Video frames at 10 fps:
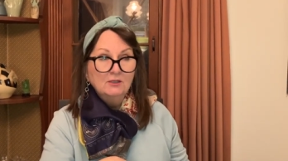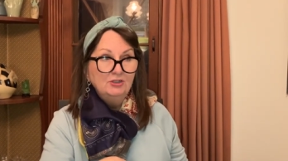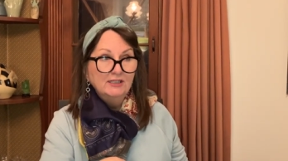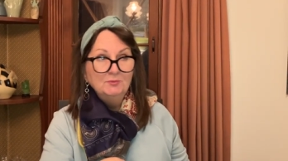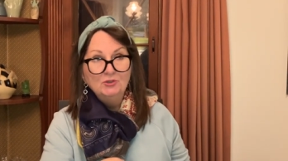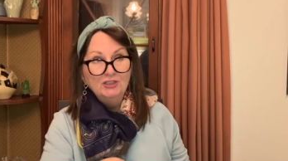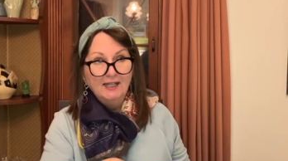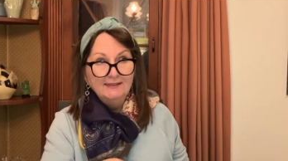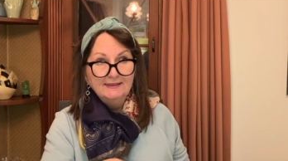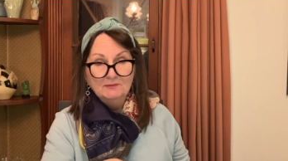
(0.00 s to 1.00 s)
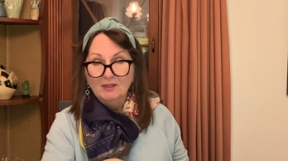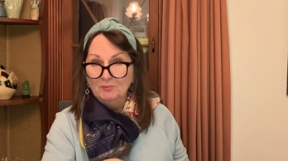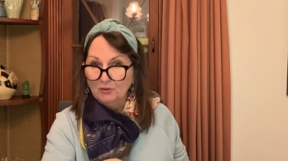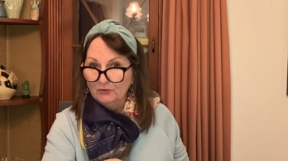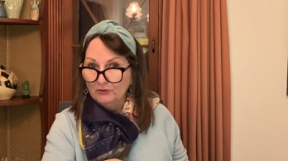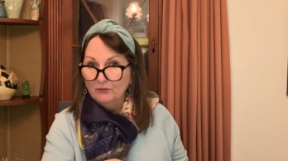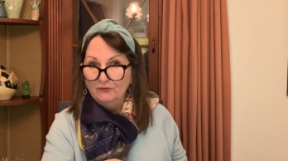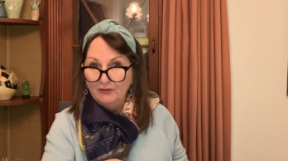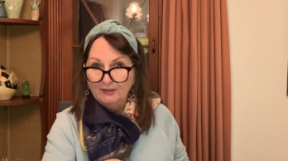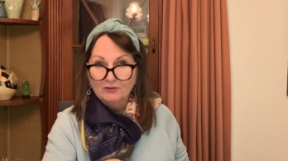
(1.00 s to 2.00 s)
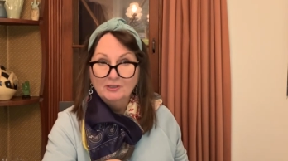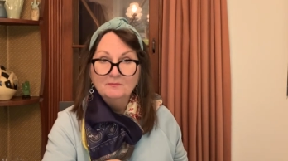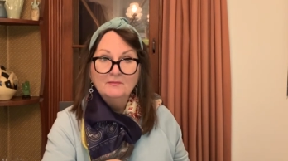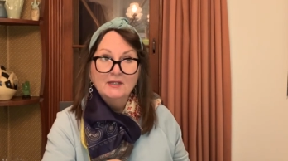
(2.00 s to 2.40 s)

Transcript: Jasper Johns is my personal favorite.